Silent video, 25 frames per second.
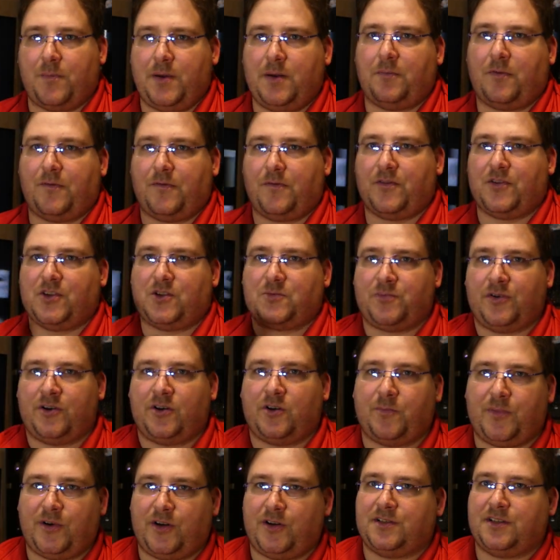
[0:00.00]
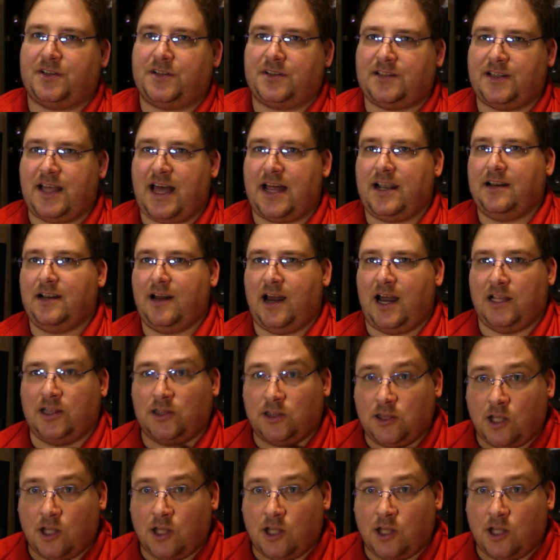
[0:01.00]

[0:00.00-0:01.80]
people for this printer because it's that I